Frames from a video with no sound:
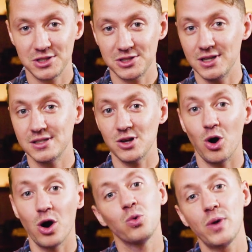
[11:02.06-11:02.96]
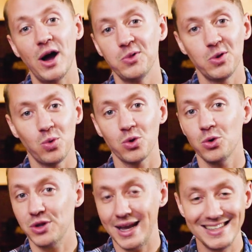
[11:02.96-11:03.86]
Christians are around the
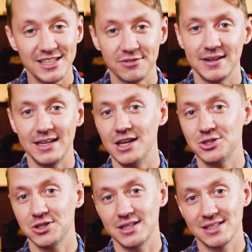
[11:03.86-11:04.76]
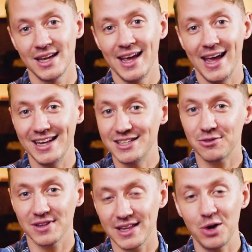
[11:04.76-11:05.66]
world in different nations, in
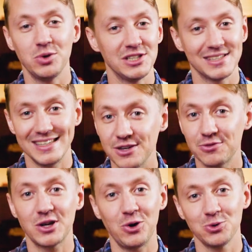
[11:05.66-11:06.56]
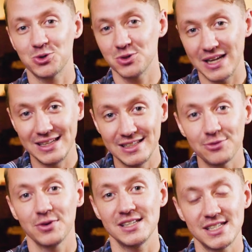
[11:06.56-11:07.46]
different languages, in different cultures, in
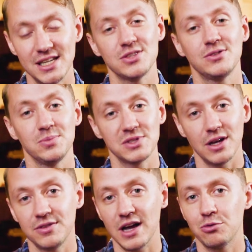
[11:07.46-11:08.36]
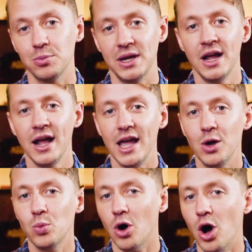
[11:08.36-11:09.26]
different systems of government.
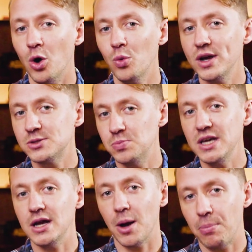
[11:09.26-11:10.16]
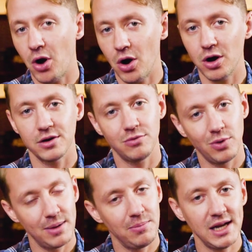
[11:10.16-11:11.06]
It will always be a part of
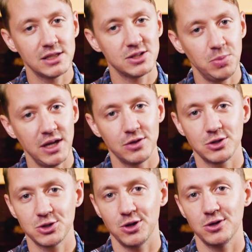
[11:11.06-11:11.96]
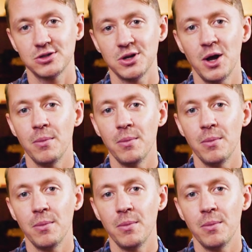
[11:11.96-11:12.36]
what it means to be in the church.